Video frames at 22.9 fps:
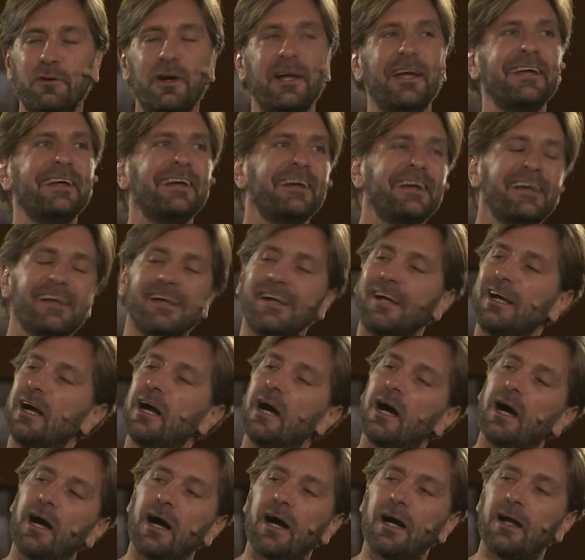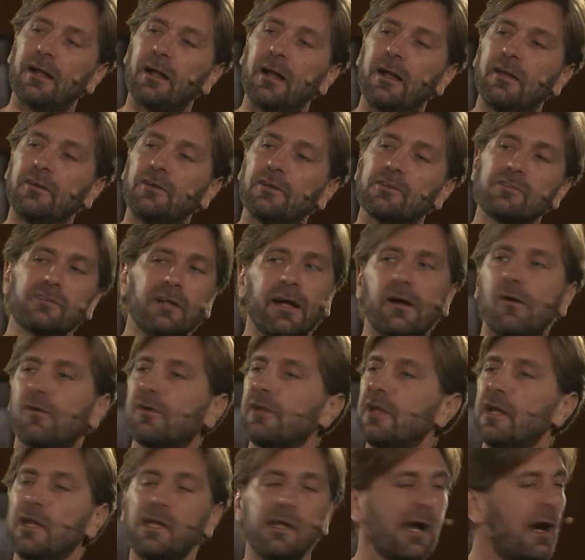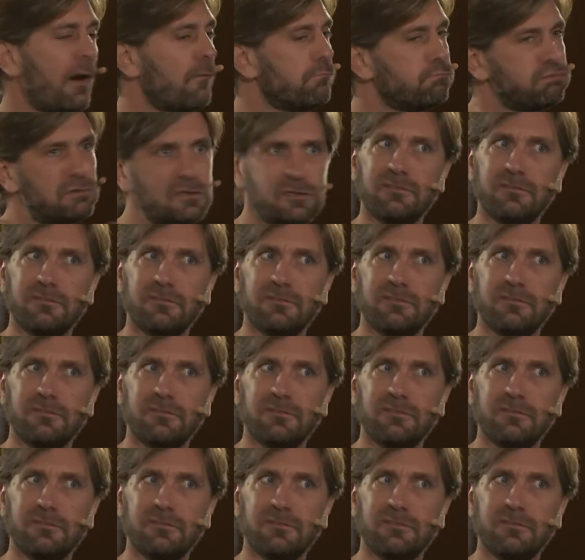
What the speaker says: way, and just like okay, now